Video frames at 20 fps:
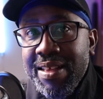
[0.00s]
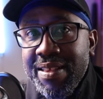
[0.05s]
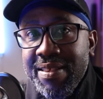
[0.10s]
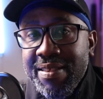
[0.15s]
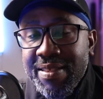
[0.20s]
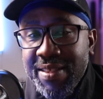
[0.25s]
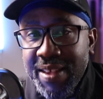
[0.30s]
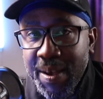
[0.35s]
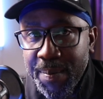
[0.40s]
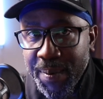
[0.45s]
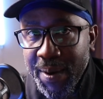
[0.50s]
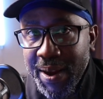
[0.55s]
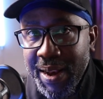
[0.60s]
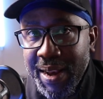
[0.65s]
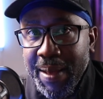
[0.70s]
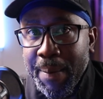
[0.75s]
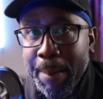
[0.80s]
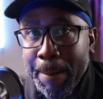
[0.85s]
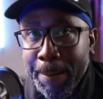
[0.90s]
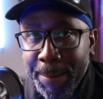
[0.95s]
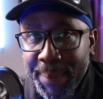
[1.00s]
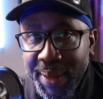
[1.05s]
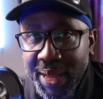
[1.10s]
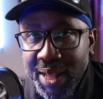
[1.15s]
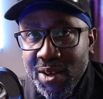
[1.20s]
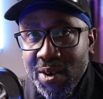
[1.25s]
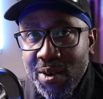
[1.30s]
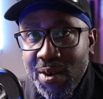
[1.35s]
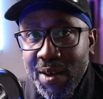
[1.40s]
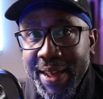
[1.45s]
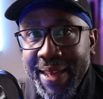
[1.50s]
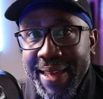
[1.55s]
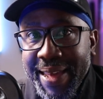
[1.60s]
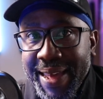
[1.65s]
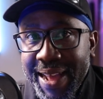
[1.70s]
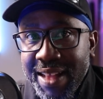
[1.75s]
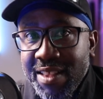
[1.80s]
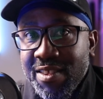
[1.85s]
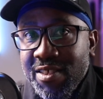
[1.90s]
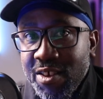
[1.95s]
separately Bitcoin
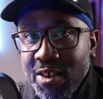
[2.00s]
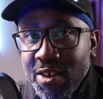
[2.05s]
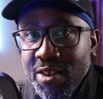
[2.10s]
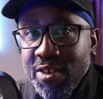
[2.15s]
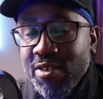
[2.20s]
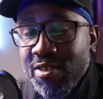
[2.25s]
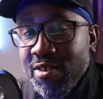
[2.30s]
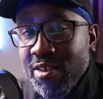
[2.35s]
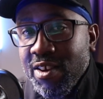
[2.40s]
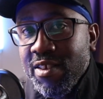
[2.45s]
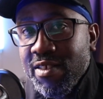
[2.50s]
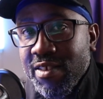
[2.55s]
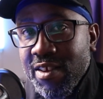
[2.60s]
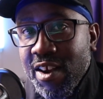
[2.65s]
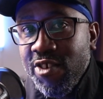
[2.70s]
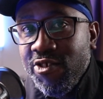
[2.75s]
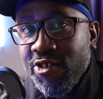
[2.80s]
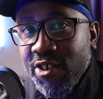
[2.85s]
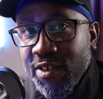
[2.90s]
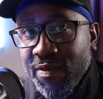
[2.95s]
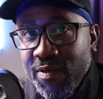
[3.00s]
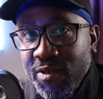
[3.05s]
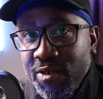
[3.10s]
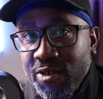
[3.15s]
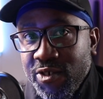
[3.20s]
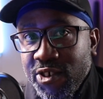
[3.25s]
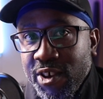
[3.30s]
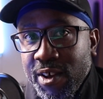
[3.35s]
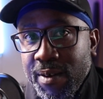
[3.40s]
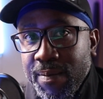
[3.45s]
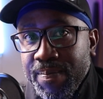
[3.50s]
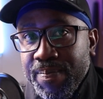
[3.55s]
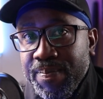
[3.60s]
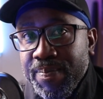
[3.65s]
gets us to the Star Trek future?